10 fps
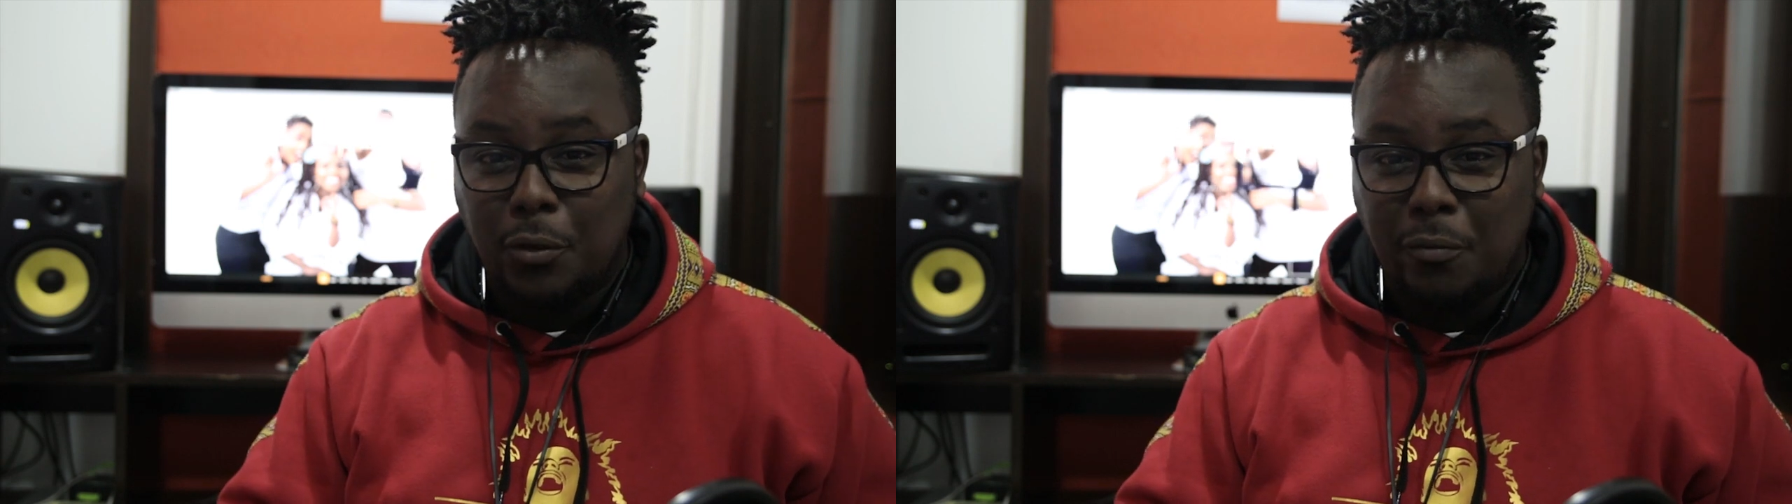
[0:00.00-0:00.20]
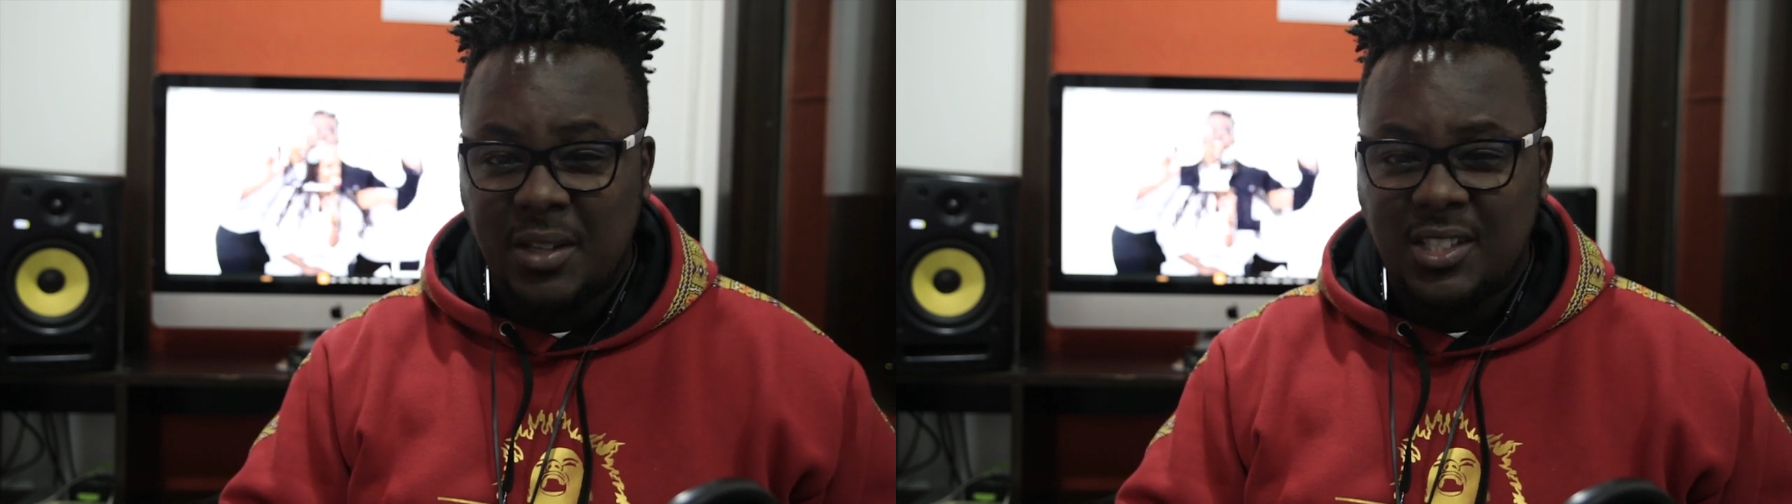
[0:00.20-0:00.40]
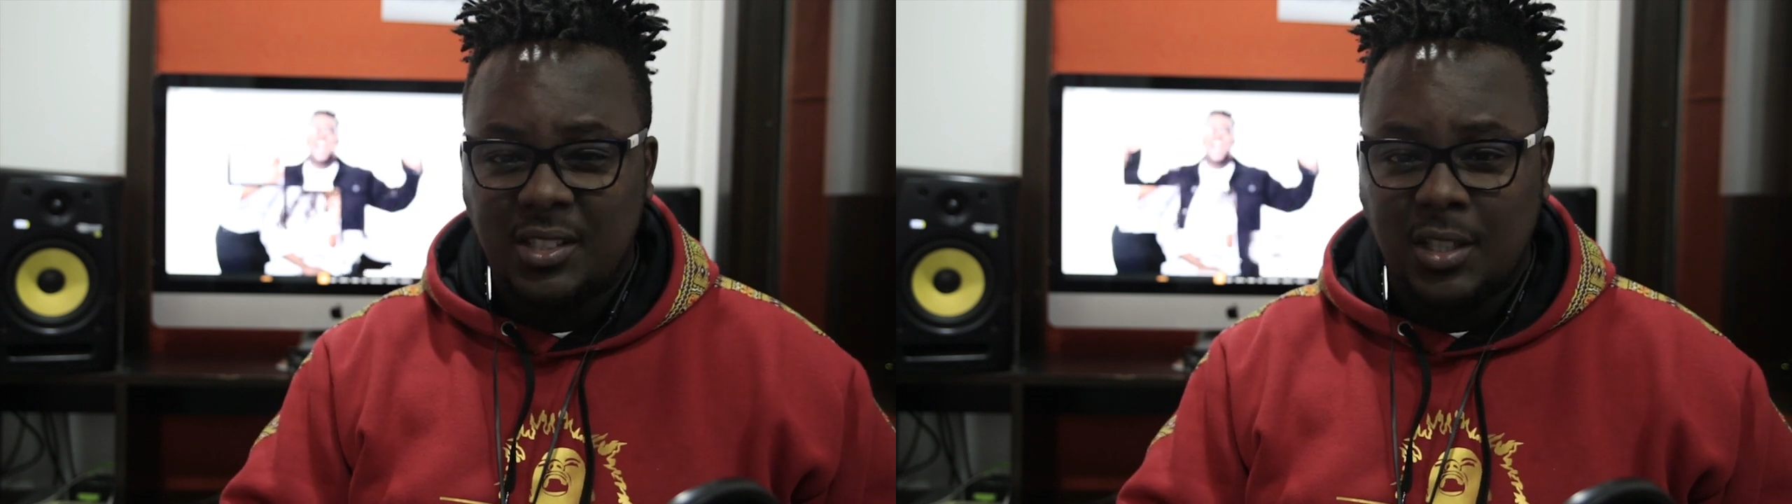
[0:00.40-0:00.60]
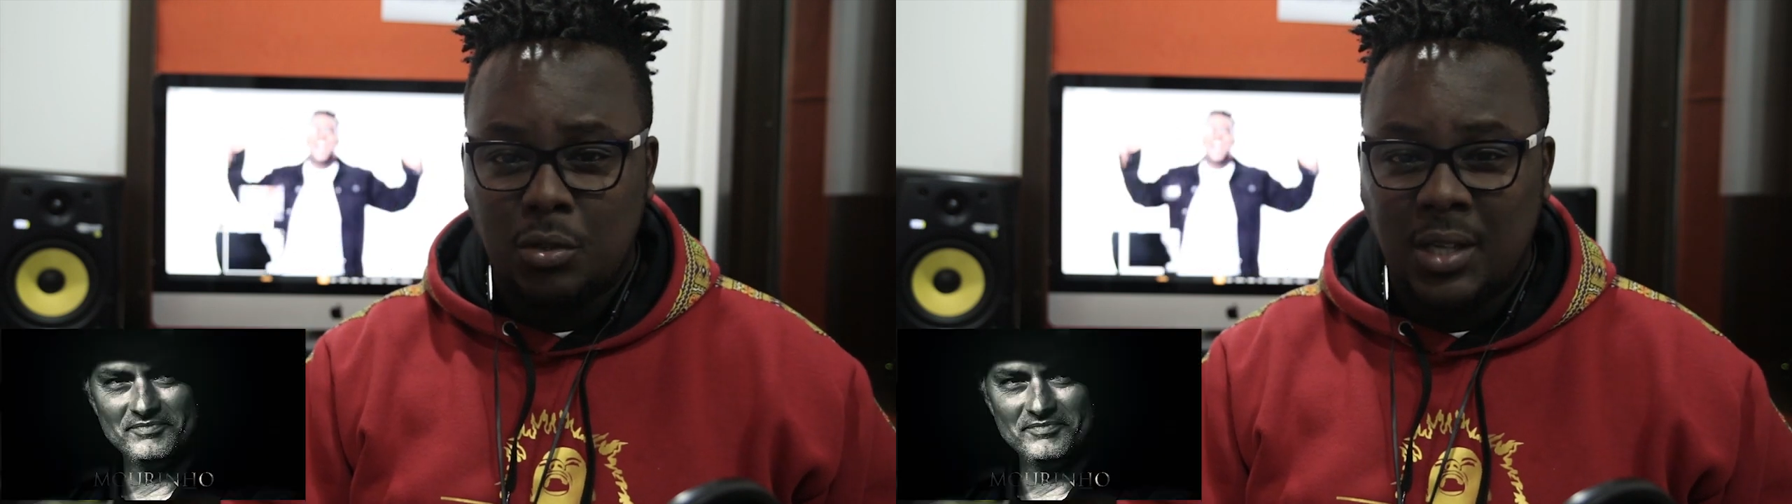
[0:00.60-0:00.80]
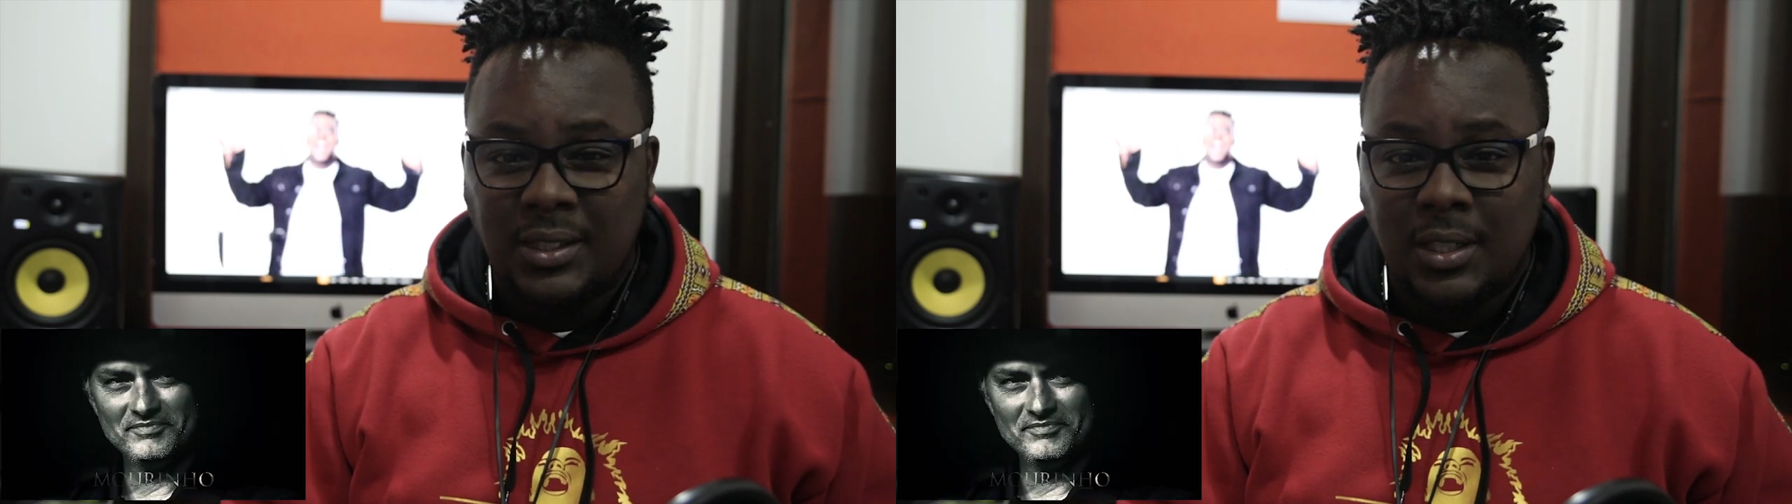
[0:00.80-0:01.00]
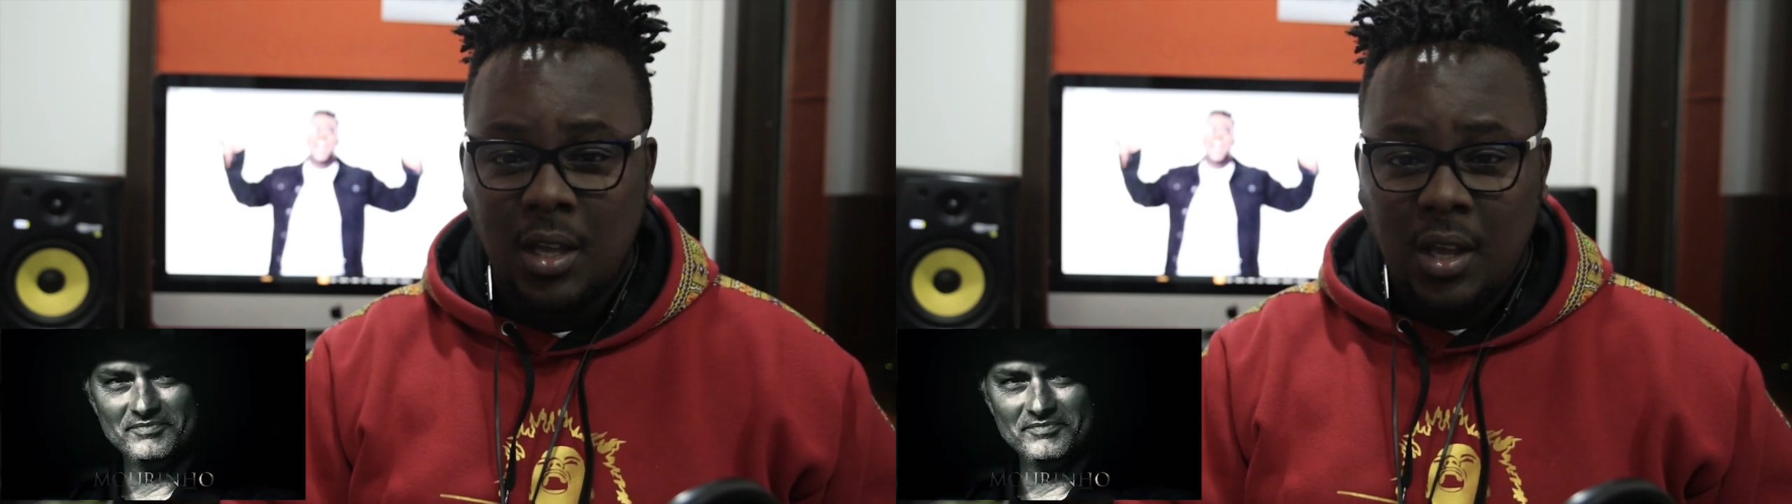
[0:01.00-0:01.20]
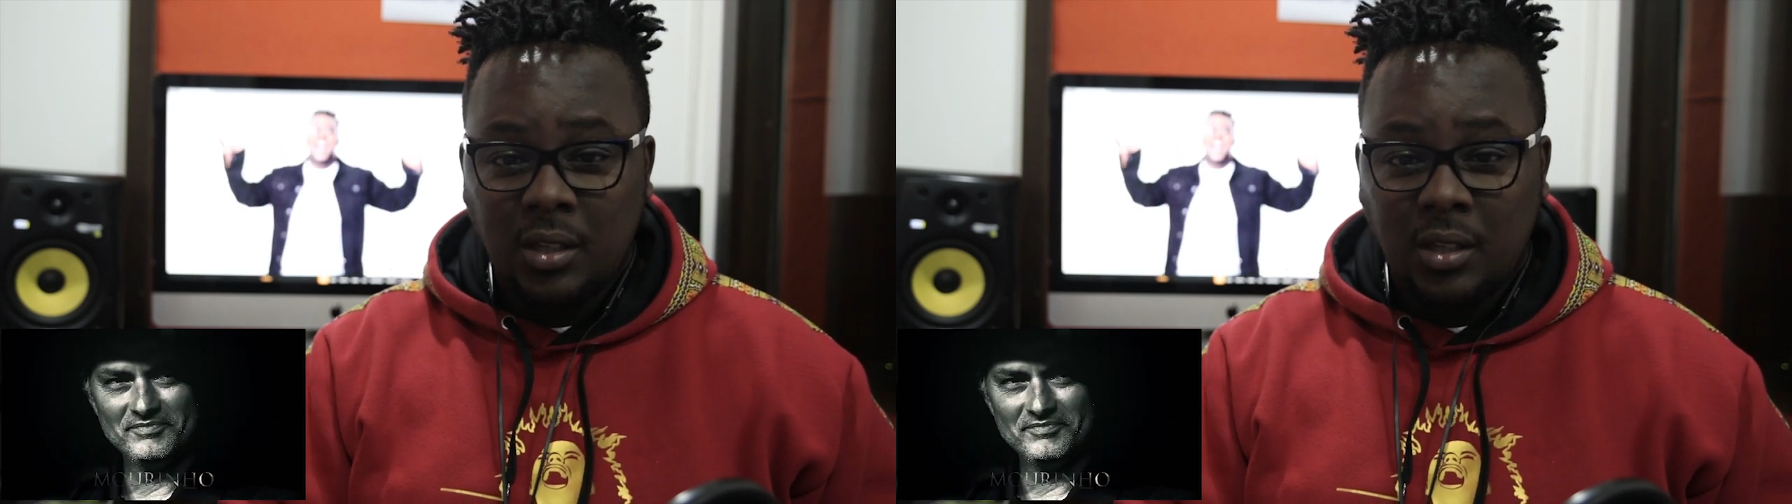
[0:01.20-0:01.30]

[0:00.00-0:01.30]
of Manchester United